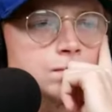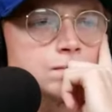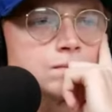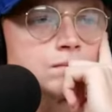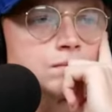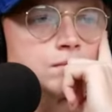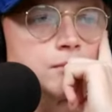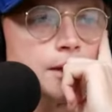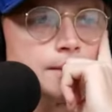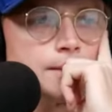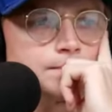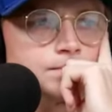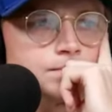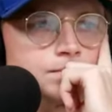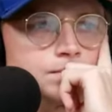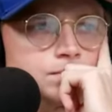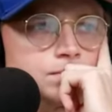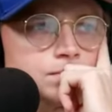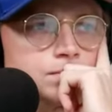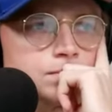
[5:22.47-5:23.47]

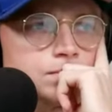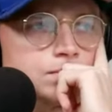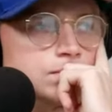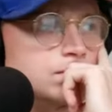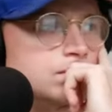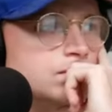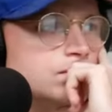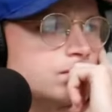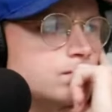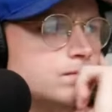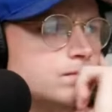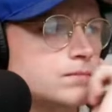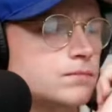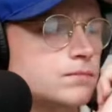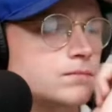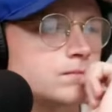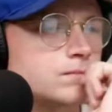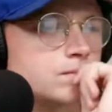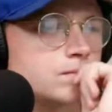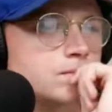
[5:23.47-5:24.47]

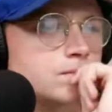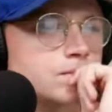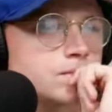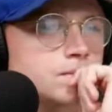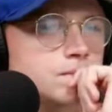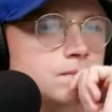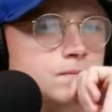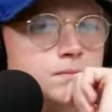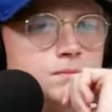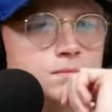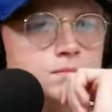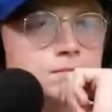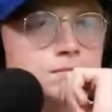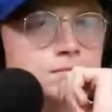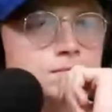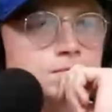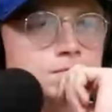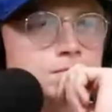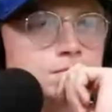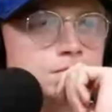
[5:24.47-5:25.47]

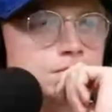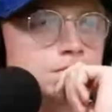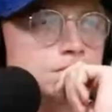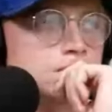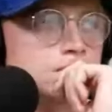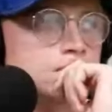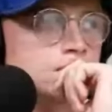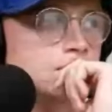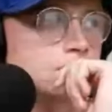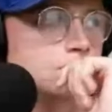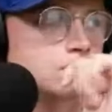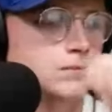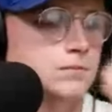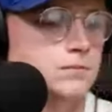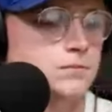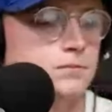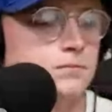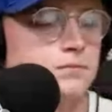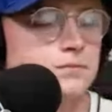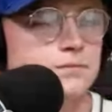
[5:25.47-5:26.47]

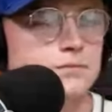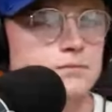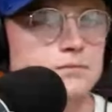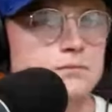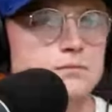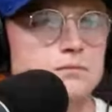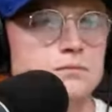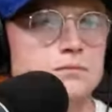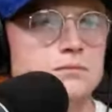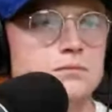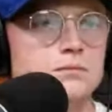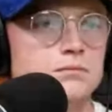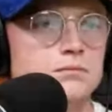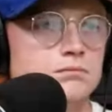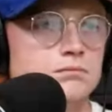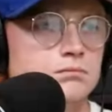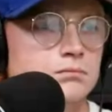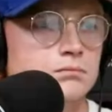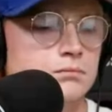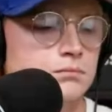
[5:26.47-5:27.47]

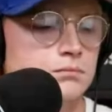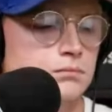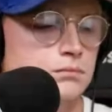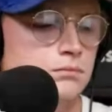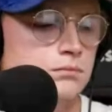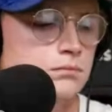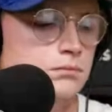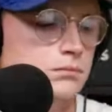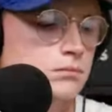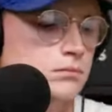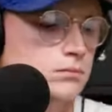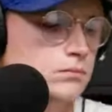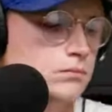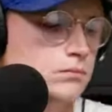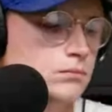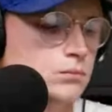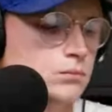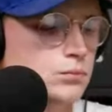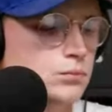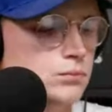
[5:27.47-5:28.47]

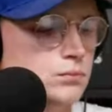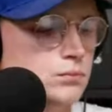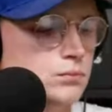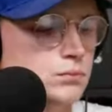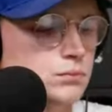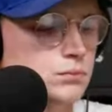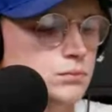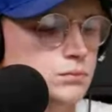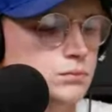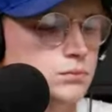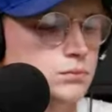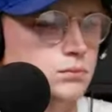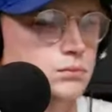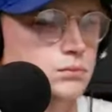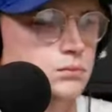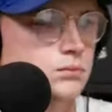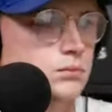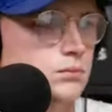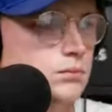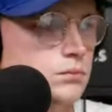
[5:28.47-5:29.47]

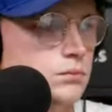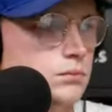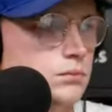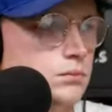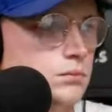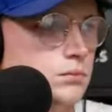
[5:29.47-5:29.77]
(silent)